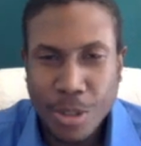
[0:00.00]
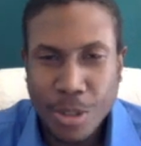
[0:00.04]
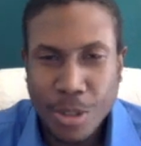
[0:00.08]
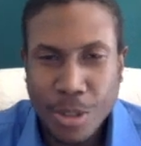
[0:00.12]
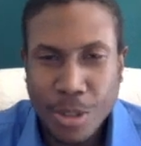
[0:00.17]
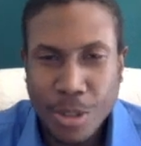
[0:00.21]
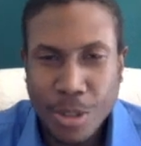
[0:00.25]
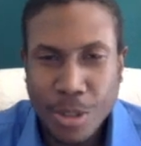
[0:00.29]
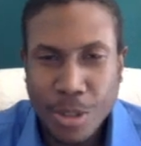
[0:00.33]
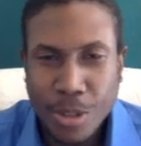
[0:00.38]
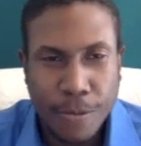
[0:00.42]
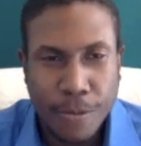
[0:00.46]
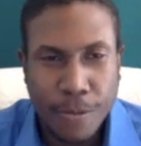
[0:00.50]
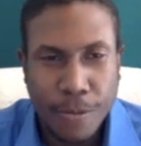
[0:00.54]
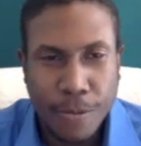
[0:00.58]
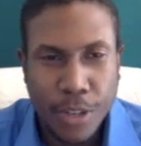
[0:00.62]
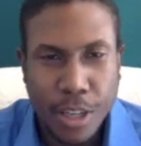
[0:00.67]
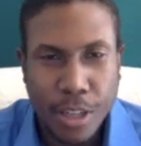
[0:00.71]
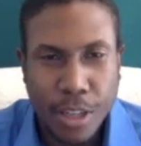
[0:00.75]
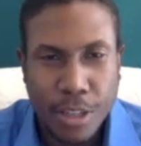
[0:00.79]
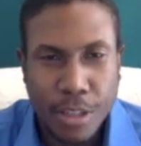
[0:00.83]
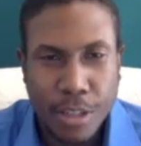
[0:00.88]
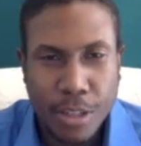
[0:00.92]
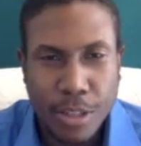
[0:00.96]
In
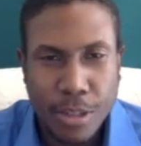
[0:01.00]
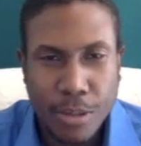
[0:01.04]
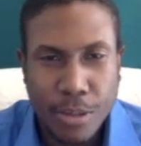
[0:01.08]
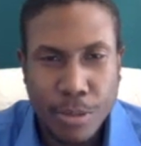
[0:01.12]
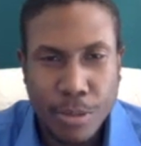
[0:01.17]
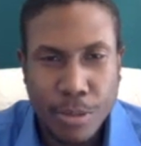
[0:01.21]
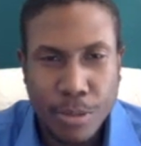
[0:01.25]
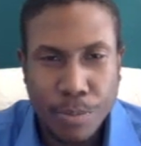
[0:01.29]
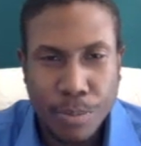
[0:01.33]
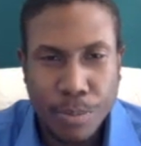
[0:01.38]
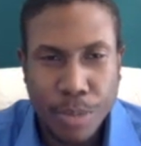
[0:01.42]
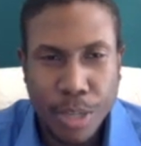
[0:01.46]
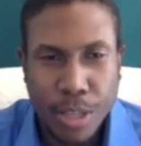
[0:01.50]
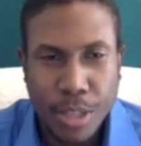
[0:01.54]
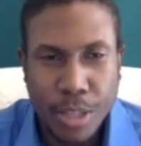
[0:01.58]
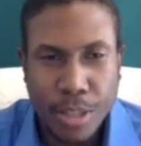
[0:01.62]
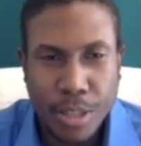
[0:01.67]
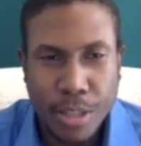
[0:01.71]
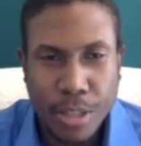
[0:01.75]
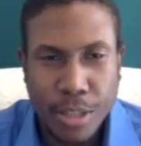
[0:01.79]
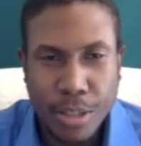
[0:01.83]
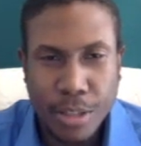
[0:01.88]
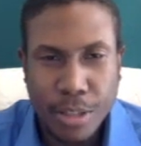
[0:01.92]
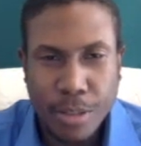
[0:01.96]
fact, this will
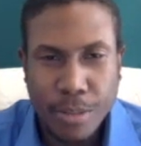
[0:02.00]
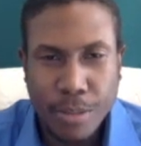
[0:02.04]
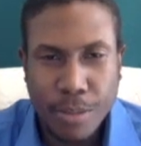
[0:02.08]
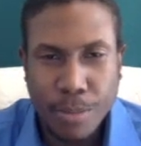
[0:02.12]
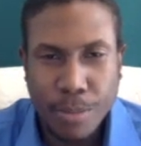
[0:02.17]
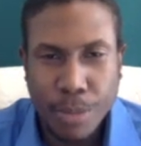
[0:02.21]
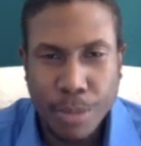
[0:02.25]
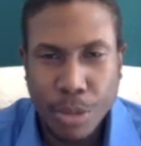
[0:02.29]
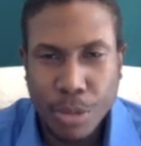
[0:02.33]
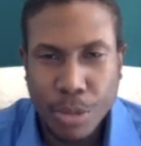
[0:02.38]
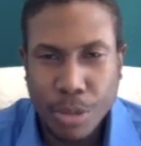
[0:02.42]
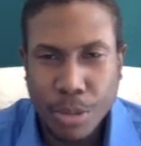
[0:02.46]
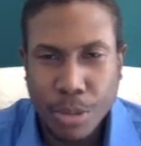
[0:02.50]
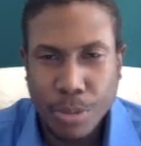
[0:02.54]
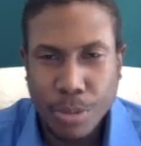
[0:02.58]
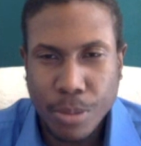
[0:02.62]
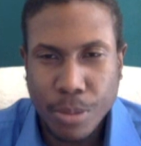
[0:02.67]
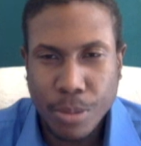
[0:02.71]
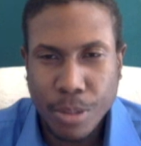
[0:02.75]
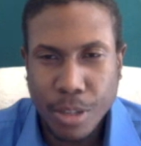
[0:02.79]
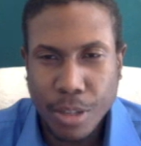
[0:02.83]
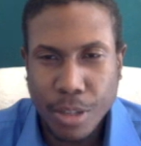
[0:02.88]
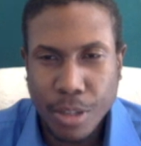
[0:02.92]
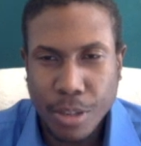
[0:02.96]
basically
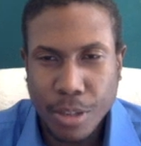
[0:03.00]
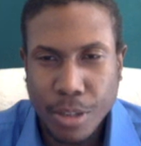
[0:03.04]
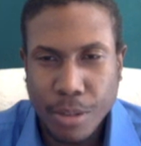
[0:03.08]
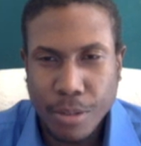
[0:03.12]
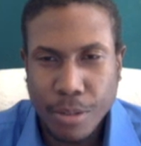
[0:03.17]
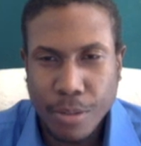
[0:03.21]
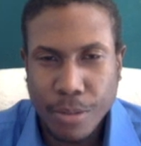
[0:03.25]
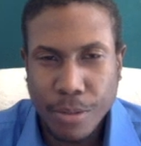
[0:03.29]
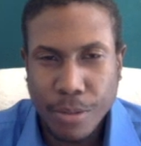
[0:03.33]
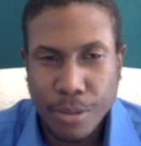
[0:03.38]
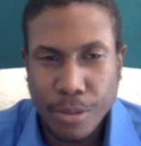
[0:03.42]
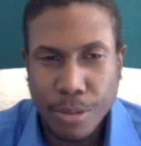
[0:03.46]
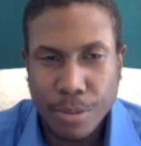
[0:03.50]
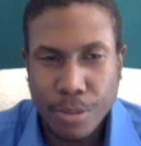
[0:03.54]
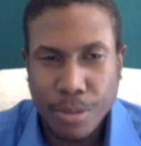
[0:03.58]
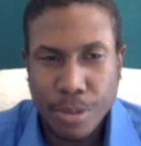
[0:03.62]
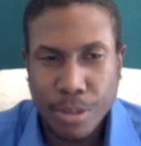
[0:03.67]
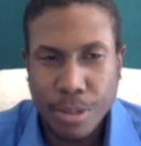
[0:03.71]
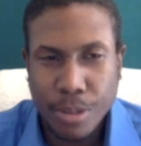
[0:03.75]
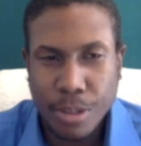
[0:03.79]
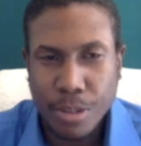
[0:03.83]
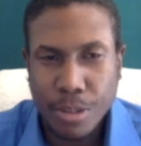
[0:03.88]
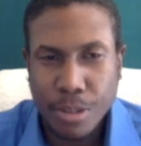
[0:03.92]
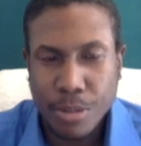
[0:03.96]
multiply your first
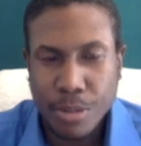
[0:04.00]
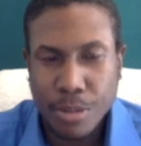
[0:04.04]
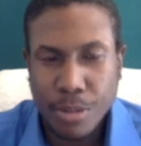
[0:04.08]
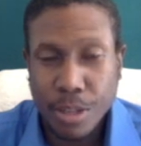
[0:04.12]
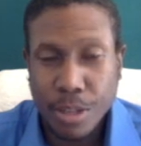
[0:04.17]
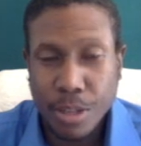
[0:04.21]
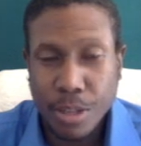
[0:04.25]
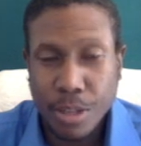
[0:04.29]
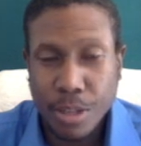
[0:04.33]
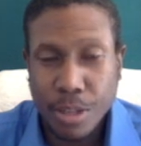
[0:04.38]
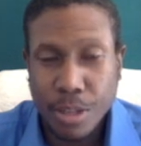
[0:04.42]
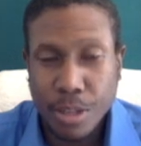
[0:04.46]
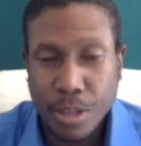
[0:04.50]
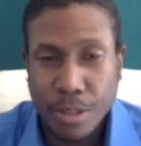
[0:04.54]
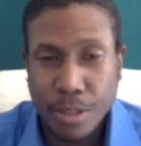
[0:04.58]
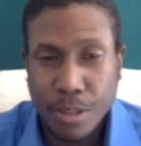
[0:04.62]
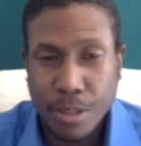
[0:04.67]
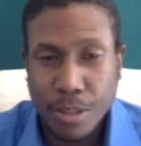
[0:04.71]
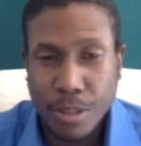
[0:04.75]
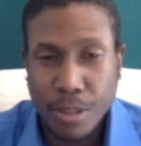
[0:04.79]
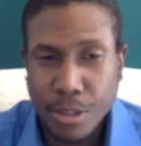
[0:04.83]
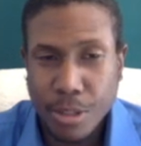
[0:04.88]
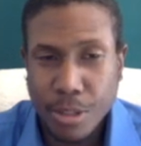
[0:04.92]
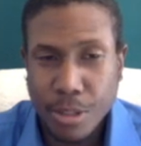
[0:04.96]
page ranking
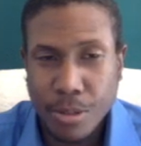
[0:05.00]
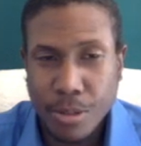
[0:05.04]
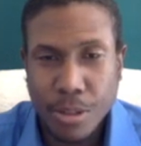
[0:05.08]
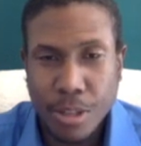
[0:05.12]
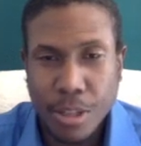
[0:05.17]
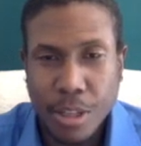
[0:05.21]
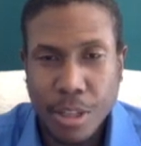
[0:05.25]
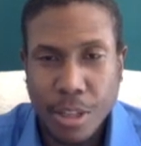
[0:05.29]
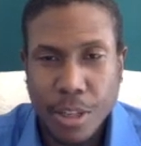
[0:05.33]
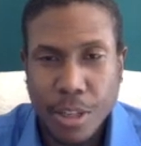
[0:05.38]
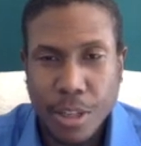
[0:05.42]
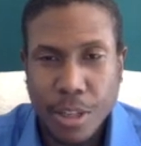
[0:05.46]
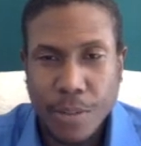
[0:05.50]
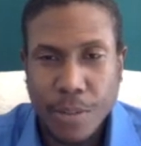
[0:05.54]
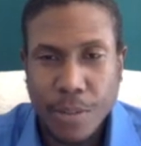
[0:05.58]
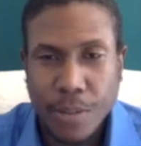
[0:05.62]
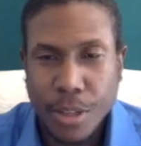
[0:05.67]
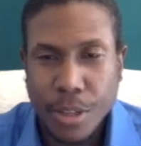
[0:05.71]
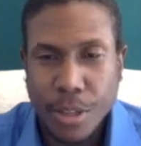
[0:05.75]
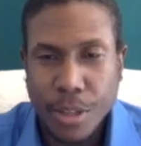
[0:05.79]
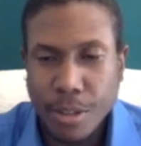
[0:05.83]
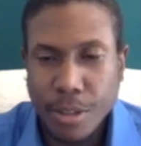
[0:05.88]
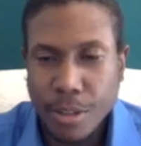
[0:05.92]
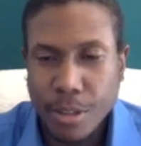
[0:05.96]
potential,
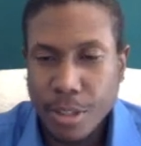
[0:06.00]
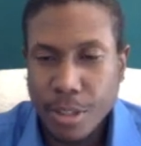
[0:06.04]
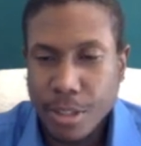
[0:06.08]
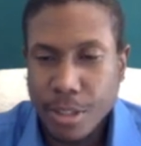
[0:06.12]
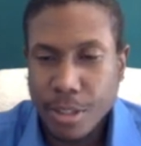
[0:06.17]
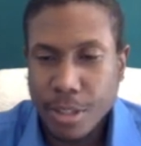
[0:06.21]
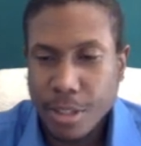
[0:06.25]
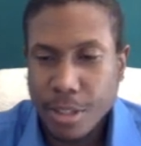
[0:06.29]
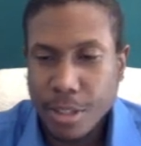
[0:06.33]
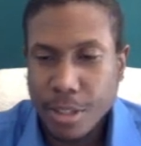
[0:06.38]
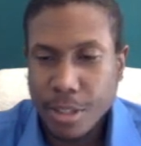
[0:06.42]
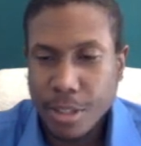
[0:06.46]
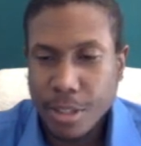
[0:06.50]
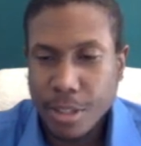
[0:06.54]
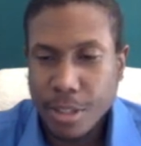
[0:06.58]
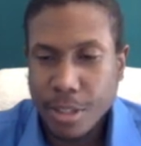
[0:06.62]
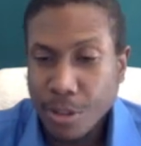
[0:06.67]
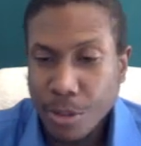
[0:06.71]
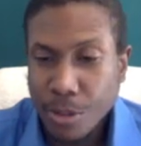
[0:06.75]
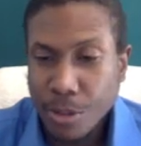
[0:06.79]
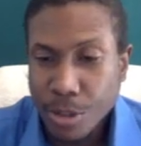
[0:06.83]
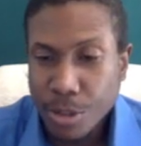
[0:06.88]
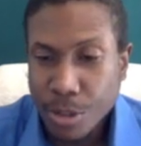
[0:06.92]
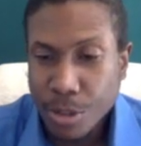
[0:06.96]
and it's going to get all
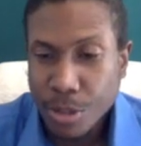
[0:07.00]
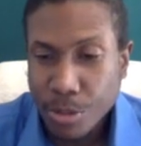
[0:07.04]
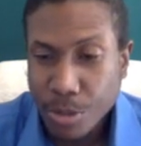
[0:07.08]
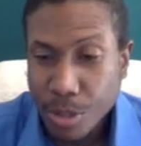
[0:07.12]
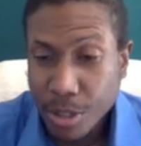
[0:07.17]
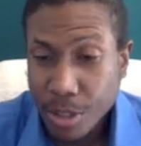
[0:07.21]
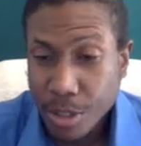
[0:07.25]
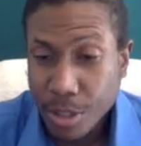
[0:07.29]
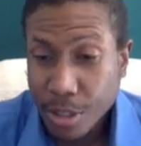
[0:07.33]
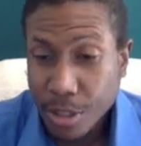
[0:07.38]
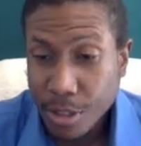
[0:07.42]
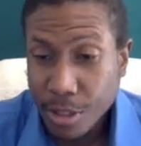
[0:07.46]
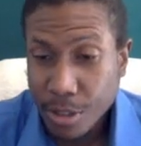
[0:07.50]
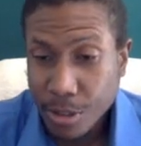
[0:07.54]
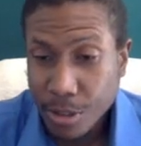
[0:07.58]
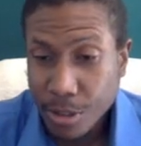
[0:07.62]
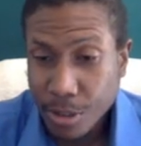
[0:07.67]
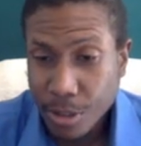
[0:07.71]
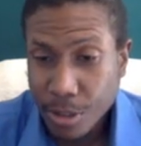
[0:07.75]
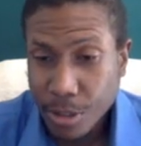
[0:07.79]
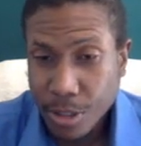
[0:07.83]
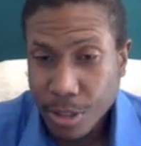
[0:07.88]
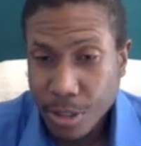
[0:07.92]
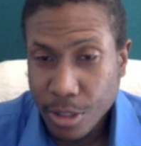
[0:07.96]
the trending
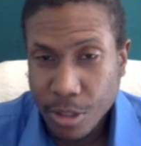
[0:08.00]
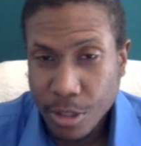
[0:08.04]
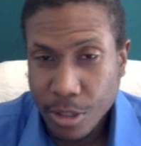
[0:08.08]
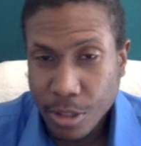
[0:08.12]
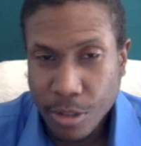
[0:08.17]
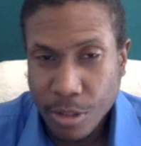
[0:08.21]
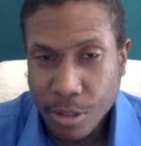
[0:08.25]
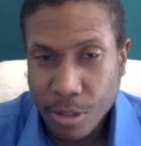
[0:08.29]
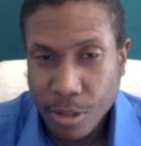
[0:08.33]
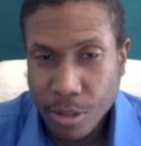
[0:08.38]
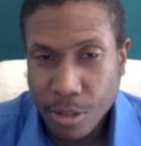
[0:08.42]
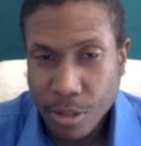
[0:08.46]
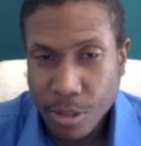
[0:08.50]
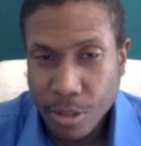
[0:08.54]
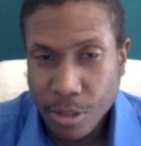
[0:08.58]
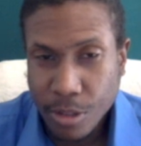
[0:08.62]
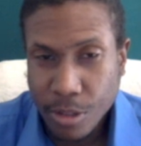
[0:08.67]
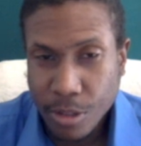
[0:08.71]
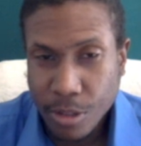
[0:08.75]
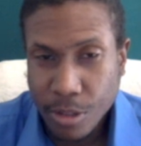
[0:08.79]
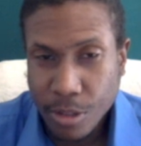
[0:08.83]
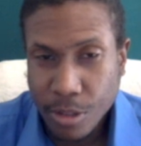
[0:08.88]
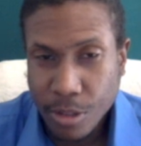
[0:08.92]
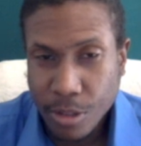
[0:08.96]
searches in your niche
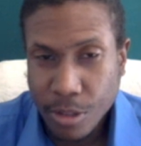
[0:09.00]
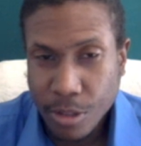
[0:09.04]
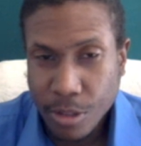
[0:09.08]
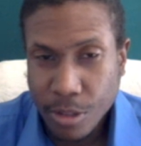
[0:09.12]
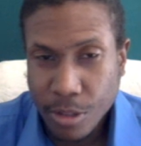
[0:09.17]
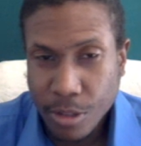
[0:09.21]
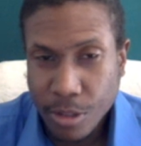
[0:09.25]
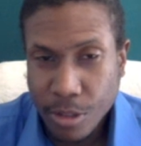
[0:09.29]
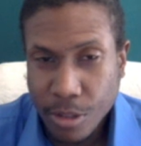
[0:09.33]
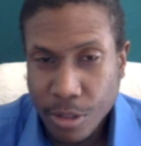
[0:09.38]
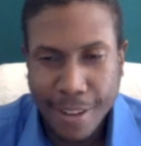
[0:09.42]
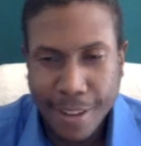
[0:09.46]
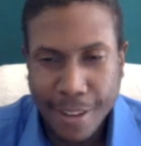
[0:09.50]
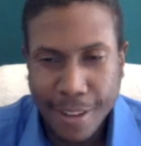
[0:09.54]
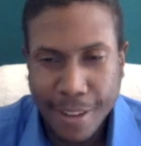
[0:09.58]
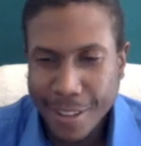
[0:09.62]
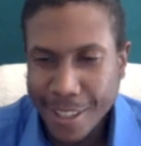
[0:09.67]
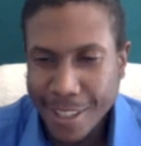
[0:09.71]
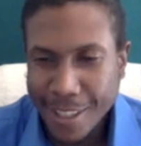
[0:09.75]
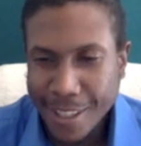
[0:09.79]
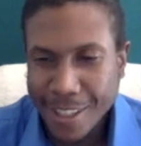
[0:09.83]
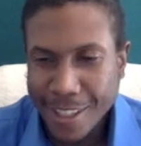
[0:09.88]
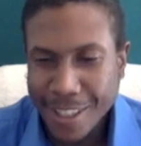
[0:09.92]
automatically.